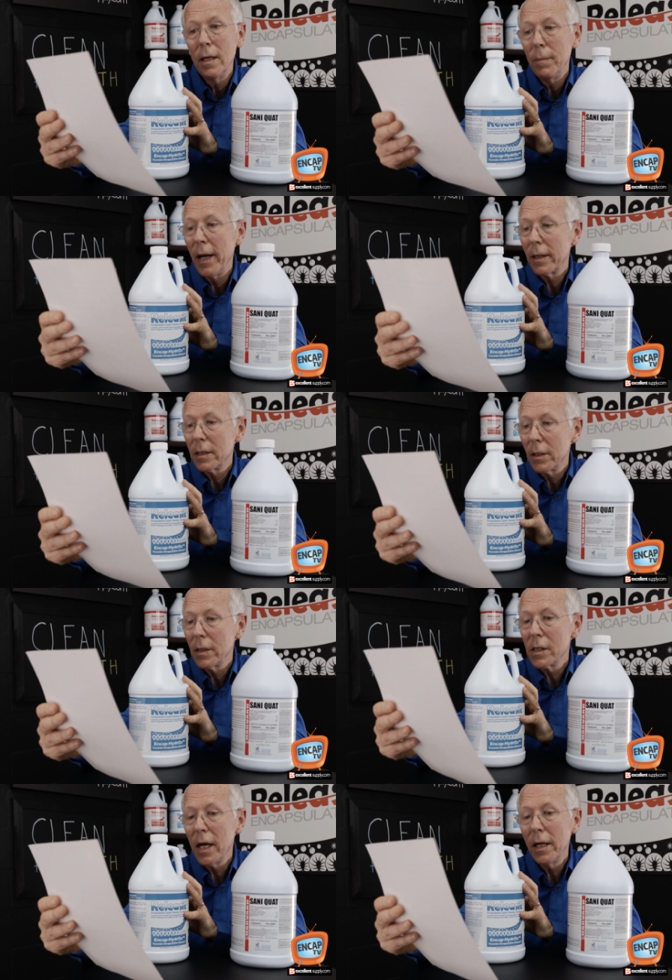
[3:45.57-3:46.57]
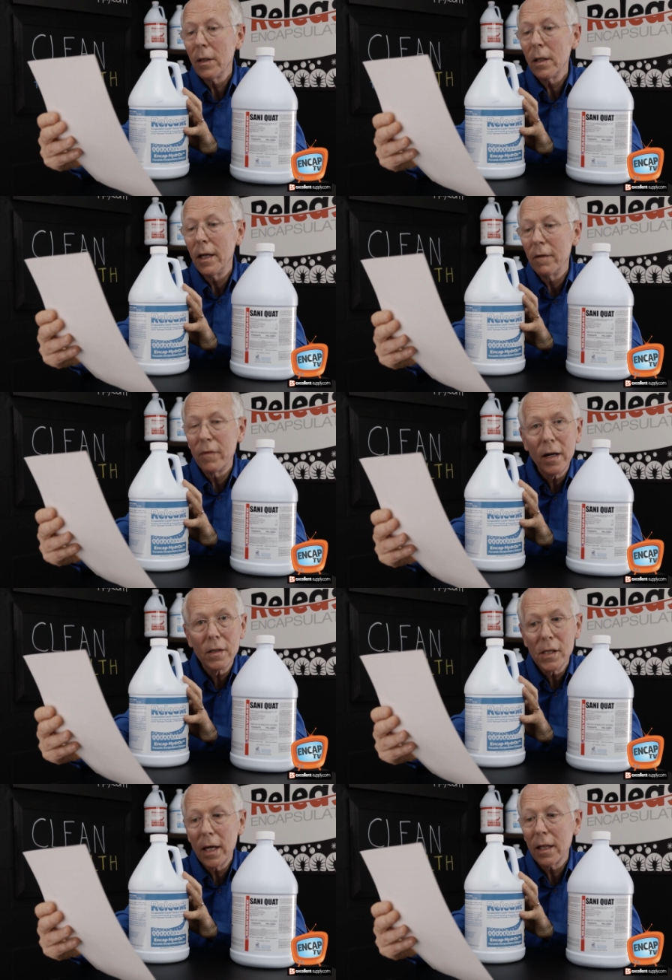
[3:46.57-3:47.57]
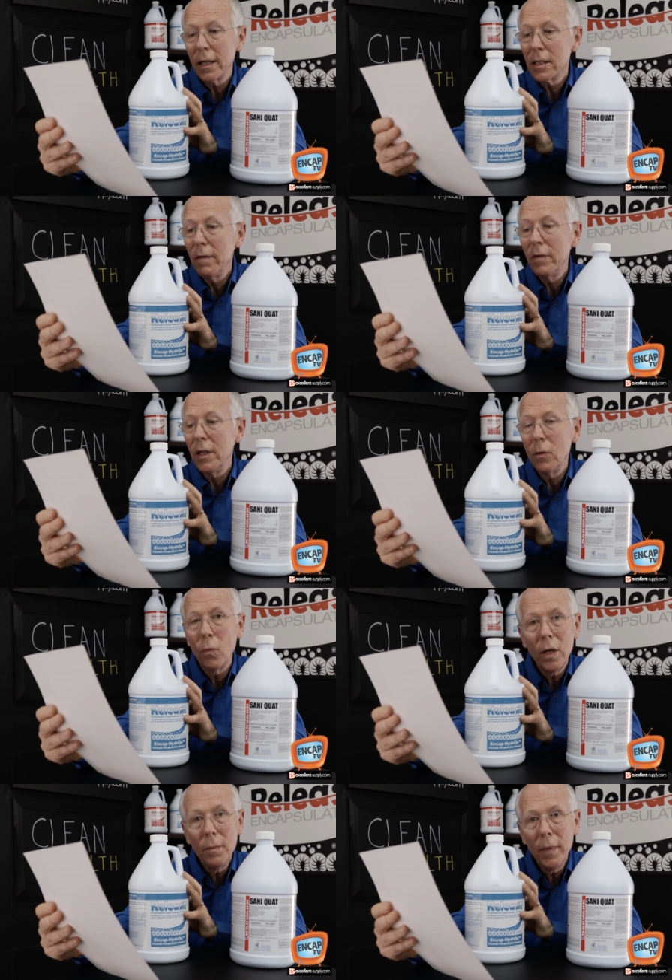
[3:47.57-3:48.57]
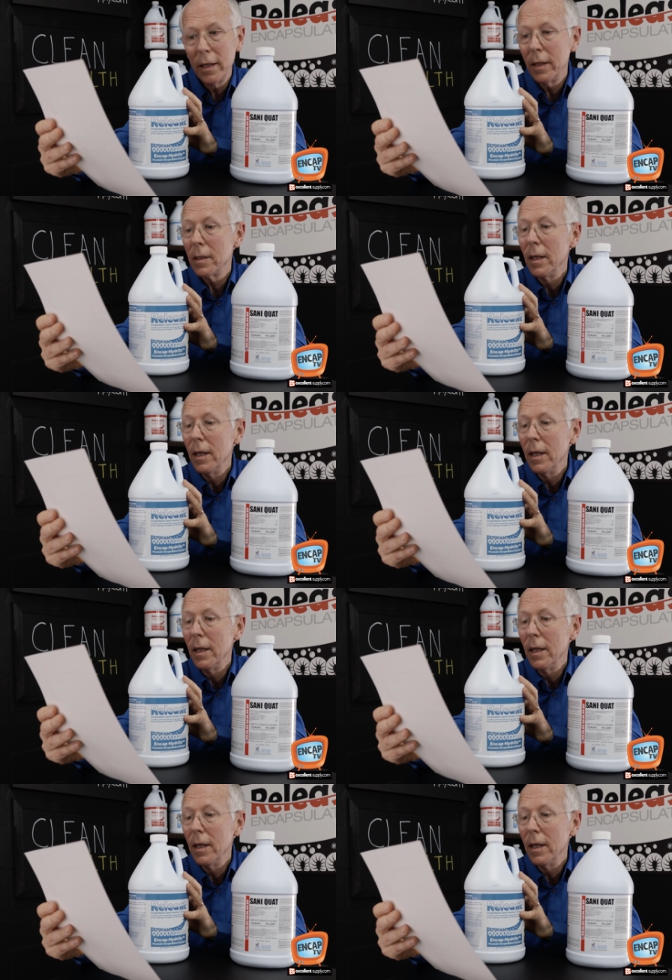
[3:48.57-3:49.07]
bactericidal and virucidal activity in 1 minute